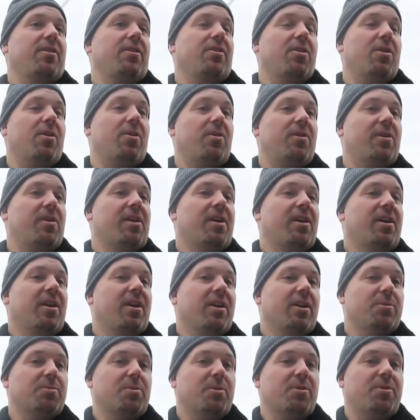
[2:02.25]
You know,
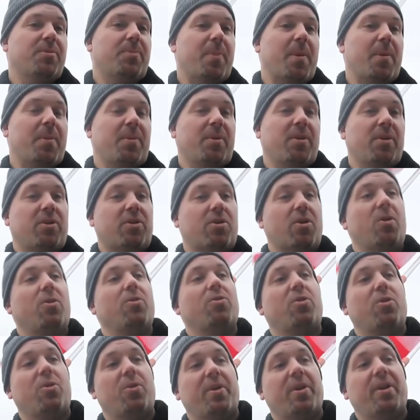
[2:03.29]
you're supposed to be able to
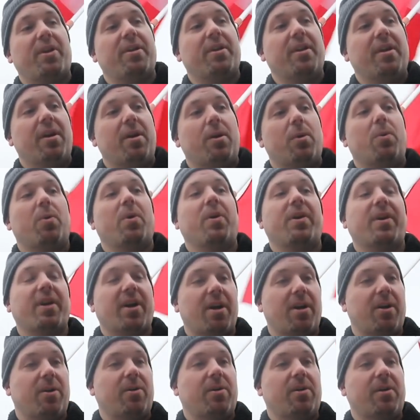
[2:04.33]
go to it, work
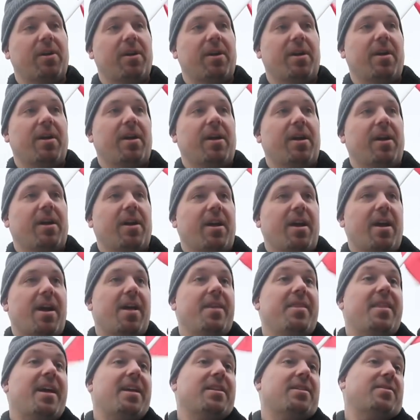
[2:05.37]
out,
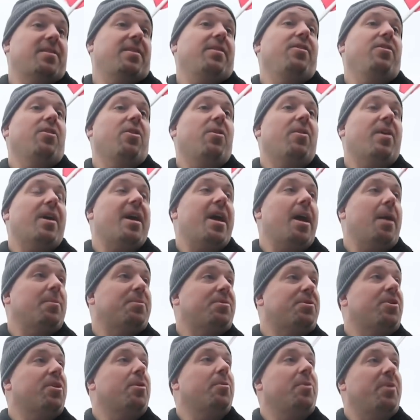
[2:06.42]
and that's, you know, that
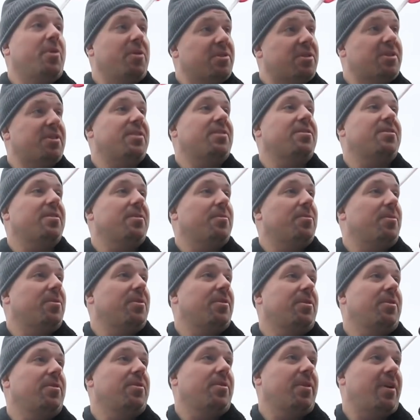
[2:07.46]
helps your immune system,
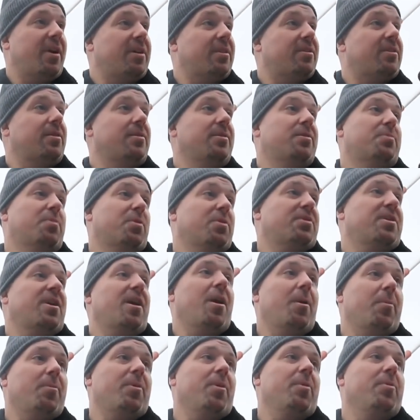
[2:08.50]
right? It's supposed
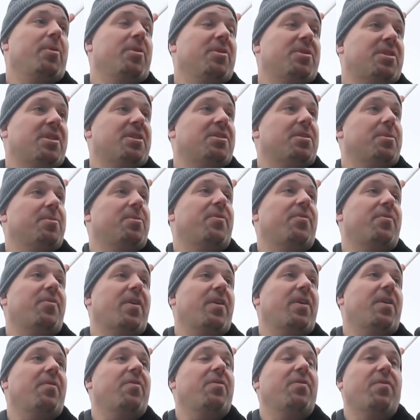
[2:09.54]
to help your immune system to
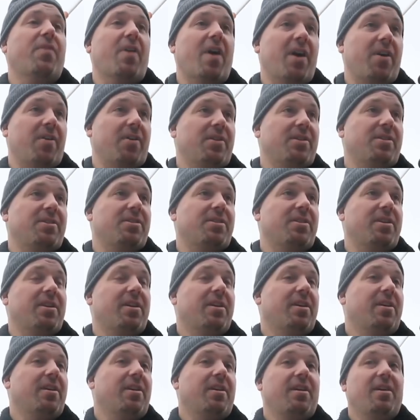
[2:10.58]
fight off the virus.
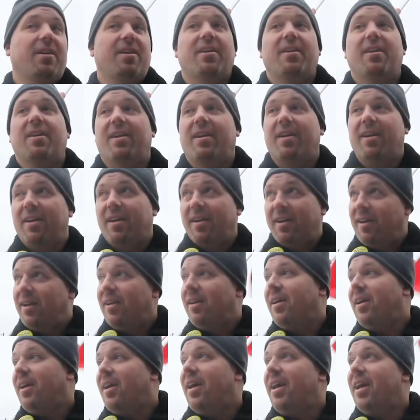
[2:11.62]

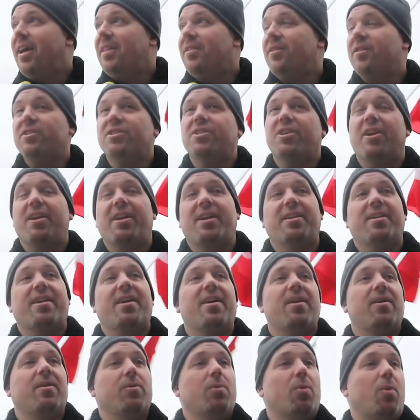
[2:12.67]
And they're shutting it
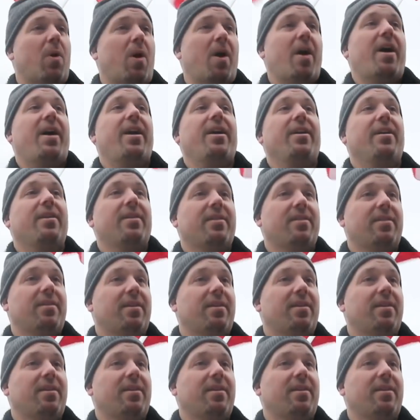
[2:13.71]
down. Why?